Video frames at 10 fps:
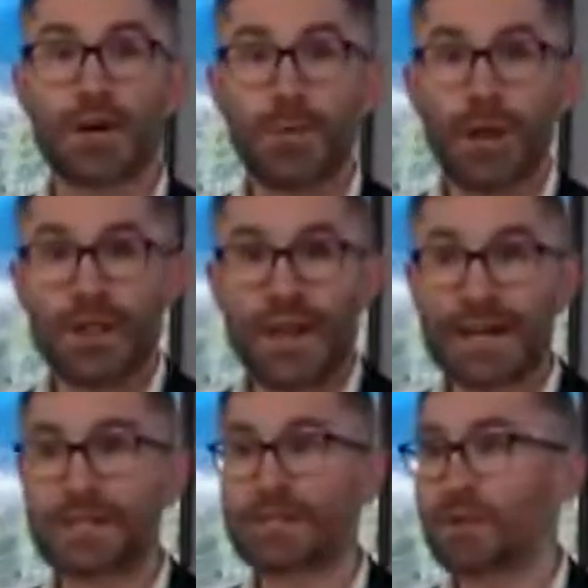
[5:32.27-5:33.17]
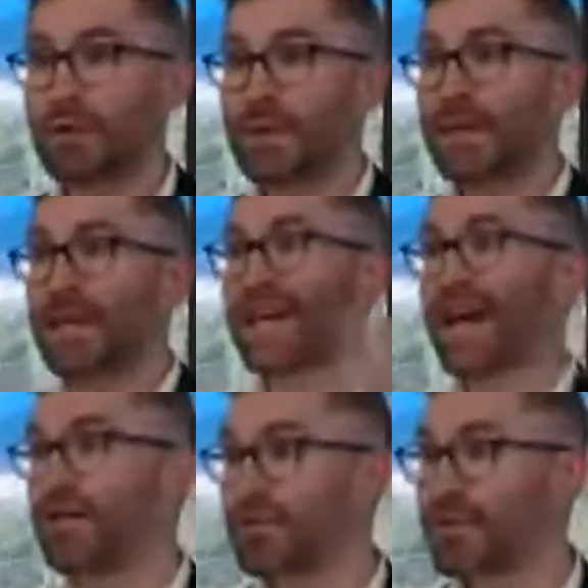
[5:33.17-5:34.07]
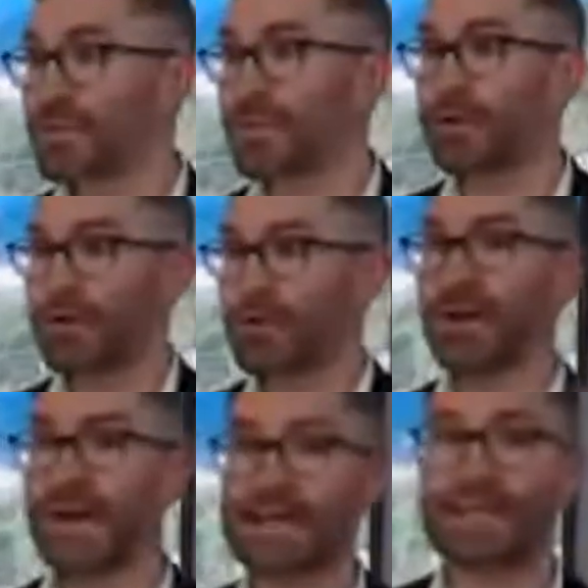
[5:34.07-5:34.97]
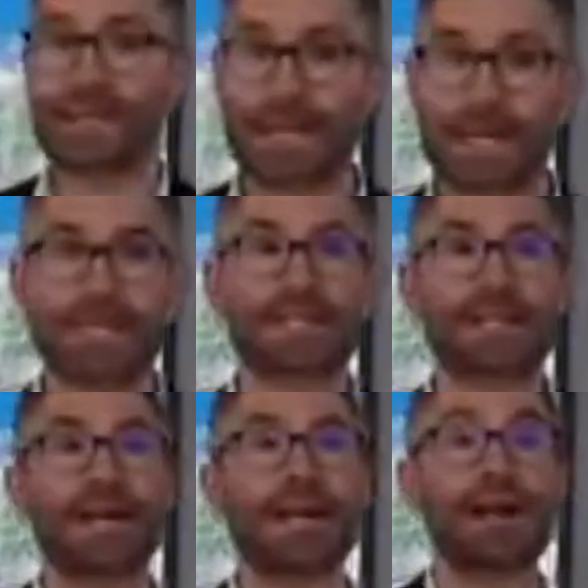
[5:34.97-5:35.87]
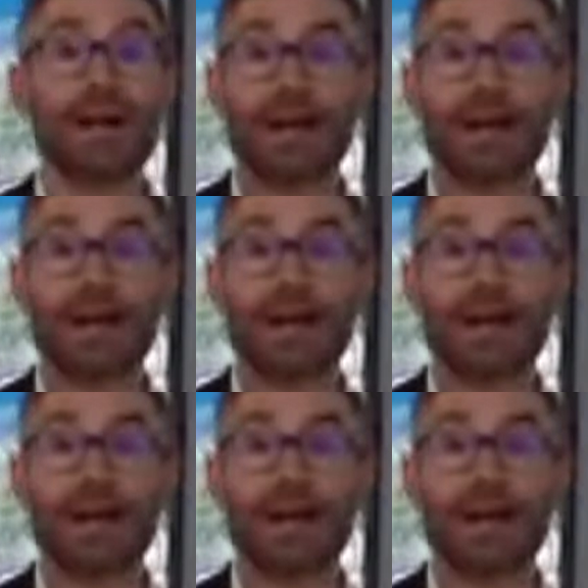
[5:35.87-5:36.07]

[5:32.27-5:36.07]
while that is completely covered by what you can legally say